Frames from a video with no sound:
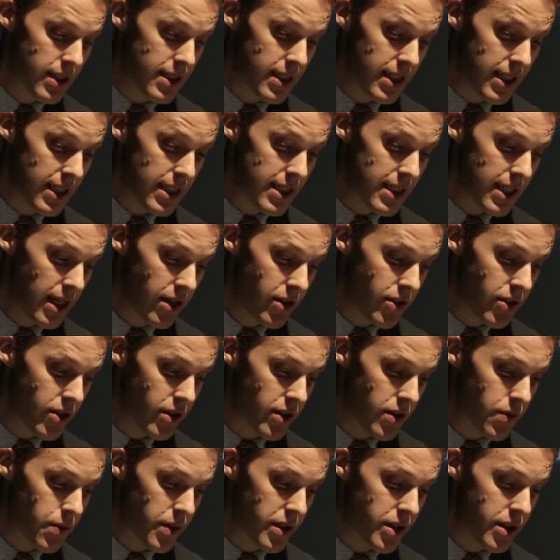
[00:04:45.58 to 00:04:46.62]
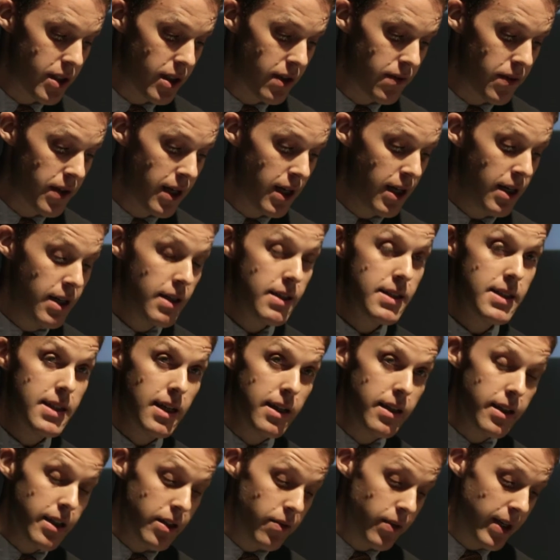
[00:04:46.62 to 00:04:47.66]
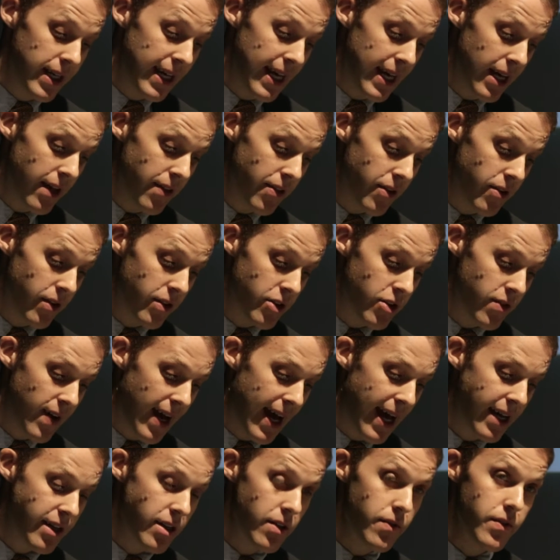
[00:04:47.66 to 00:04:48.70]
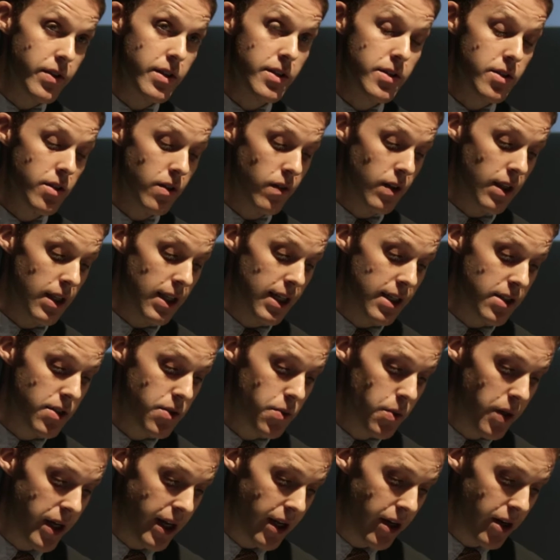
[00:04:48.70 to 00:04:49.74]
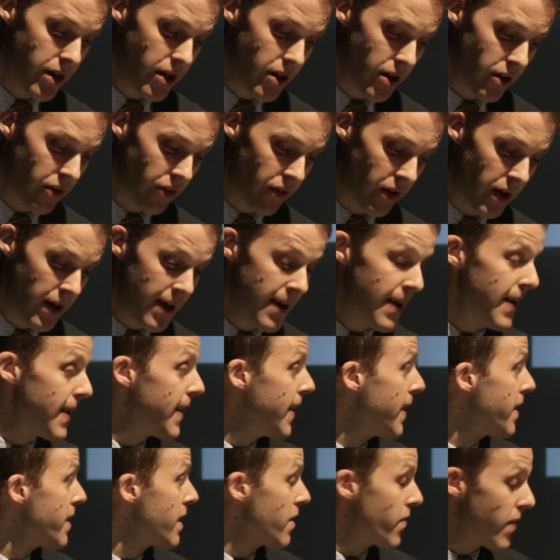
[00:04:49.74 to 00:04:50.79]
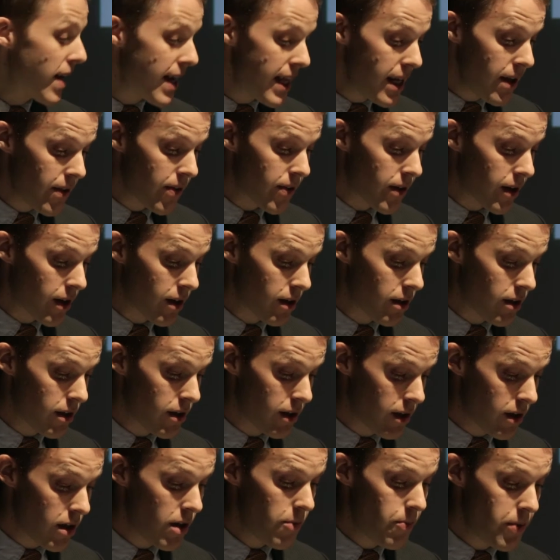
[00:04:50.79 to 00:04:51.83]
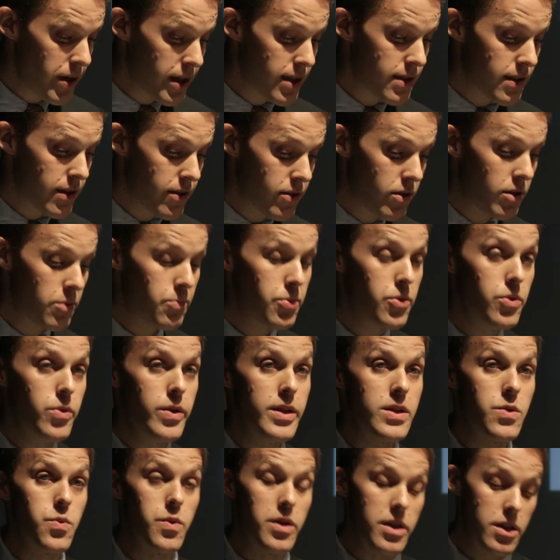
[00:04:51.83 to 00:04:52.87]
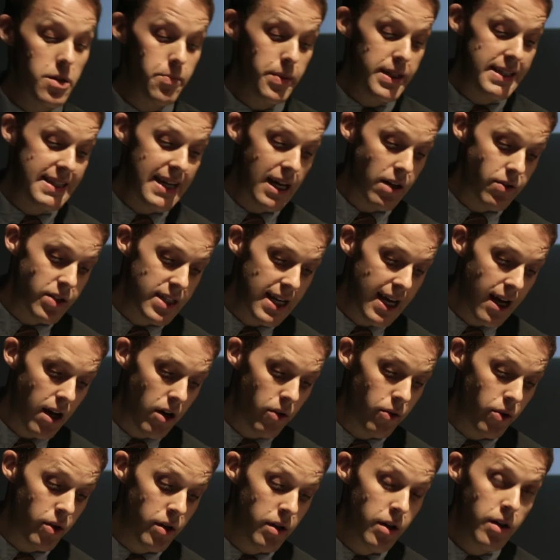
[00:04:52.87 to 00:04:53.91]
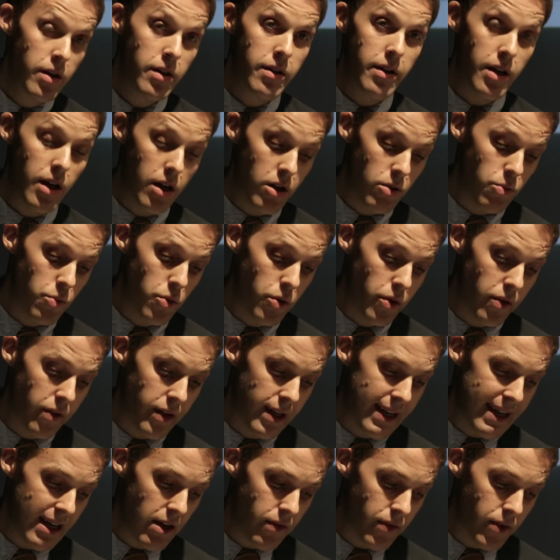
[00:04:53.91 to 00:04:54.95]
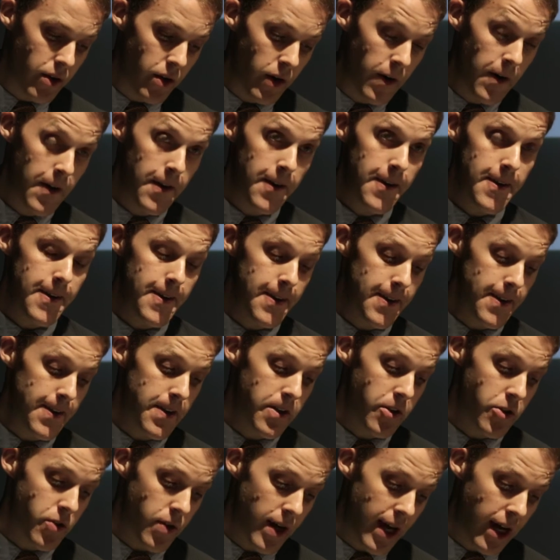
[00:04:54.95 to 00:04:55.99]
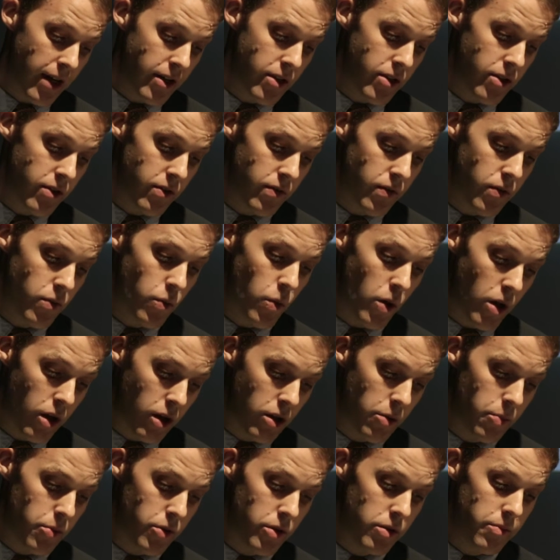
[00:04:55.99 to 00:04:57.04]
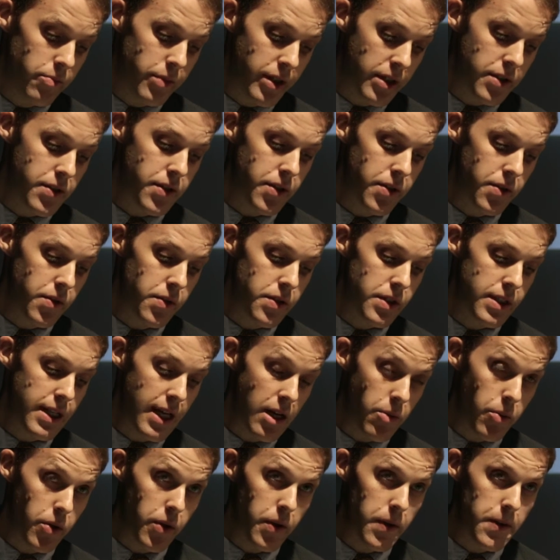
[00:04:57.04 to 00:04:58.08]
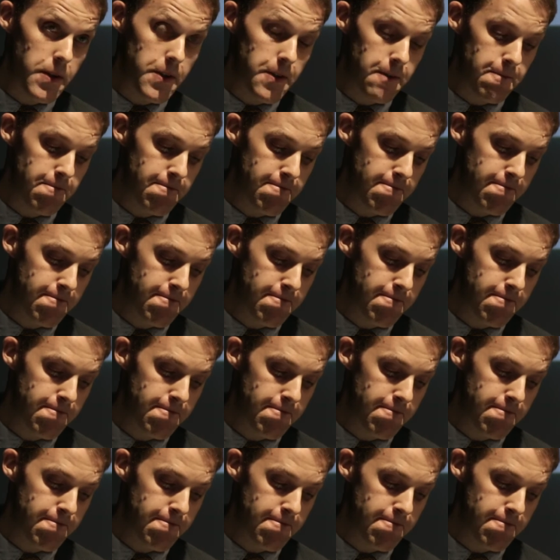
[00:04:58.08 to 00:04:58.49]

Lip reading: city centers, which have steadily regained their attractiveness over the last 20 years. And if anything, companies and their employees want to be downtown now more than ever in attractive, walkable, mixed-use neighborhoods.